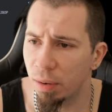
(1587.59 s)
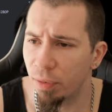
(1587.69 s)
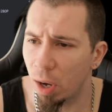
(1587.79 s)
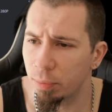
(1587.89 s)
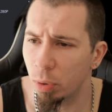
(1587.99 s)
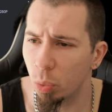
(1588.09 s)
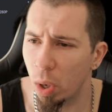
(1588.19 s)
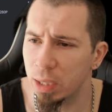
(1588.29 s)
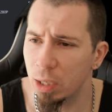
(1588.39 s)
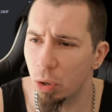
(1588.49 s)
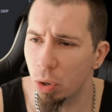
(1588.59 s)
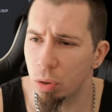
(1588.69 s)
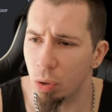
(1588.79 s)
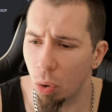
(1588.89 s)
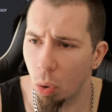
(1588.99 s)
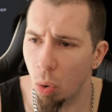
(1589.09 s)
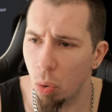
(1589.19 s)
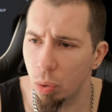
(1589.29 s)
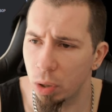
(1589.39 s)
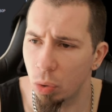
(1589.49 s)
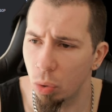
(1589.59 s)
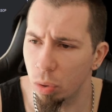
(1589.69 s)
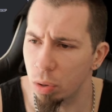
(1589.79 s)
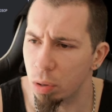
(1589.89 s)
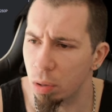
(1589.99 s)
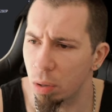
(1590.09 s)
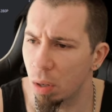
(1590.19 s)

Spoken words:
5.1 gigahertz, all the cores.